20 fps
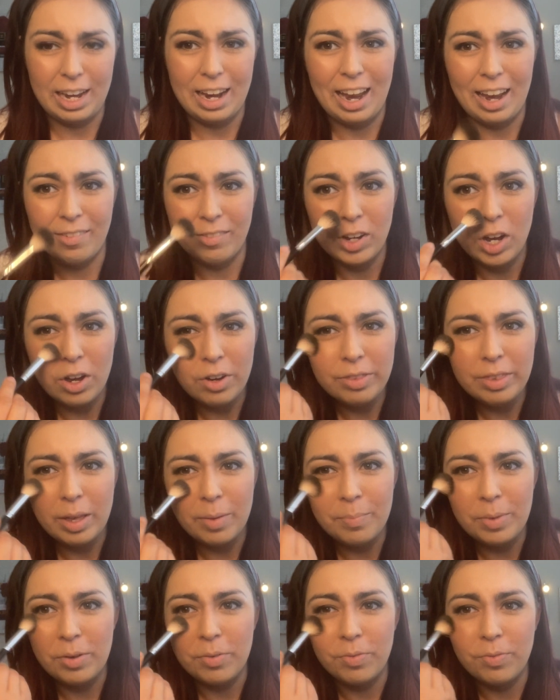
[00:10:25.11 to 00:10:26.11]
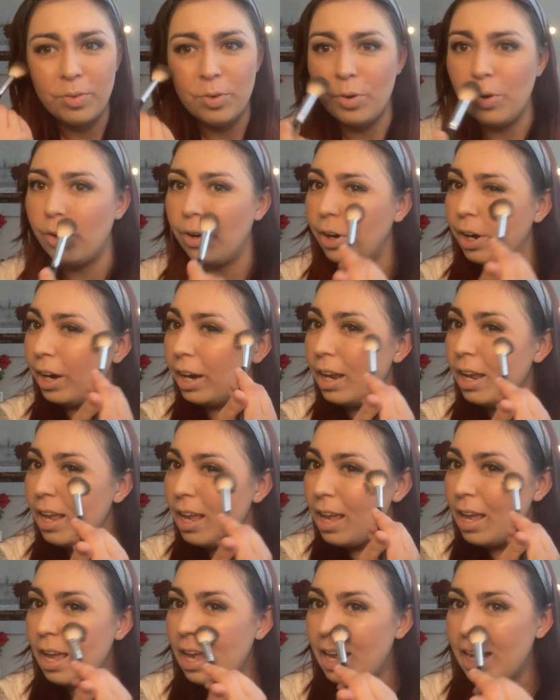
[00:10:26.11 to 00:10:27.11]
I called them before
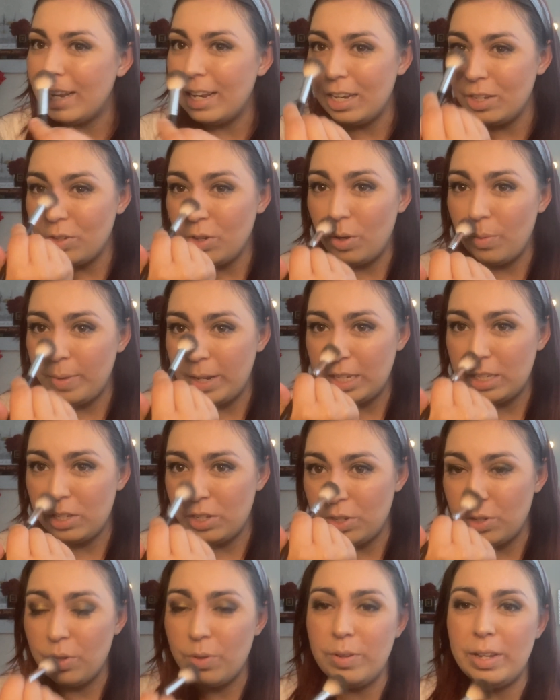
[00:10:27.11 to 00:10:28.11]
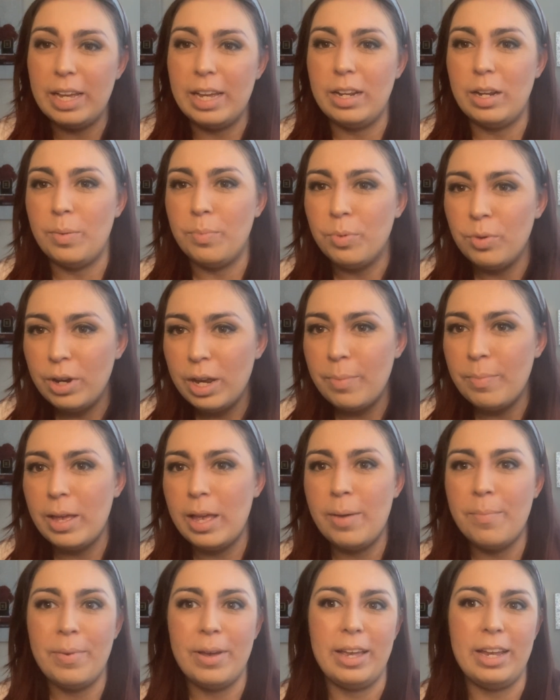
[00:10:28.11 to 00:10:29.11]
and they told me to get an
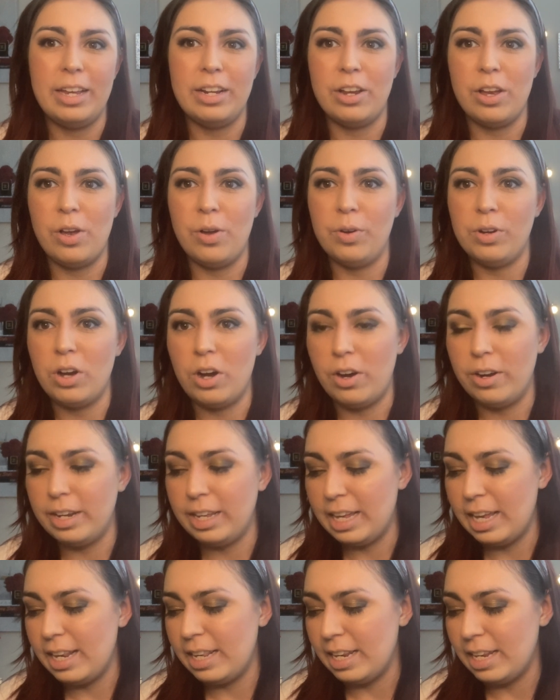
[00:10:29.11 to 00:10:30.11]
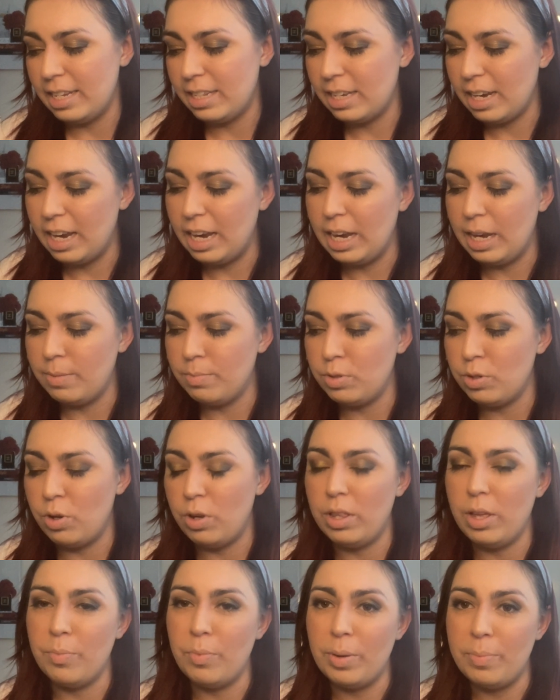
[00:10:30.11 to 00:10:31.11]
appointment, but you know, called again this time,
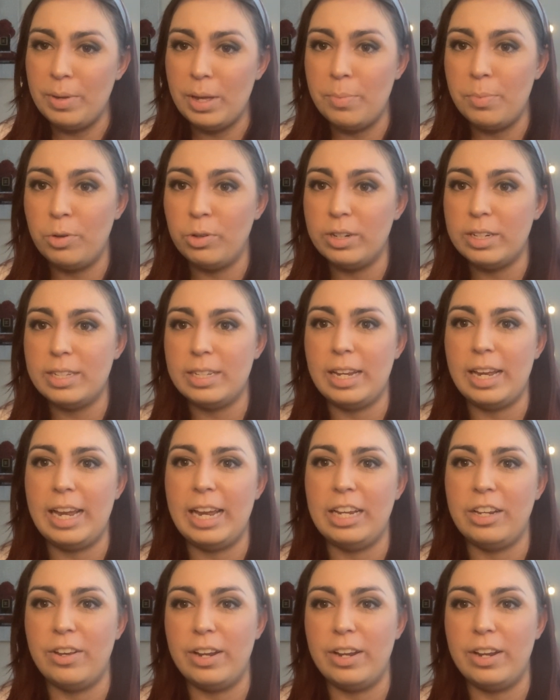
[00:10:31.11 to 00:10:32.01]
told them what people were saying.